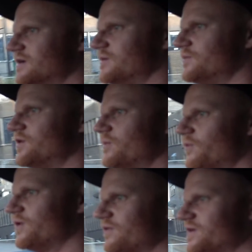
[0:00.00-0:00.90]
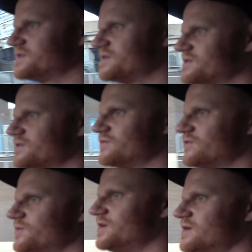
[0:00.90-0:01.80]
I'm not a boy racer, so for
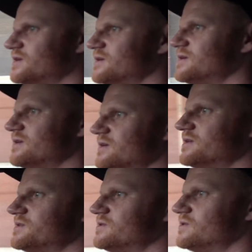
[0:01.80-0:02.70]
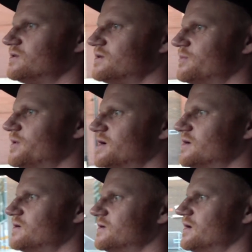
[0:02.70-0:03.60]
me it's not
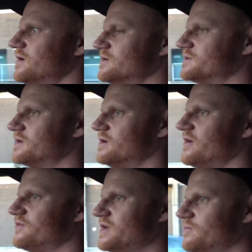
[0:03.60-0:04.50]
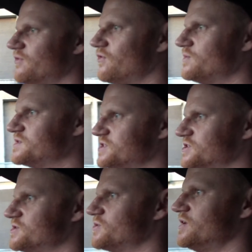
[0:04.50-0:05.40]
about it's going to have any performance
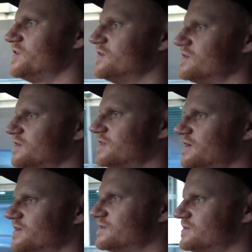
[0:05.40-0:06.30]
issues or anything like that.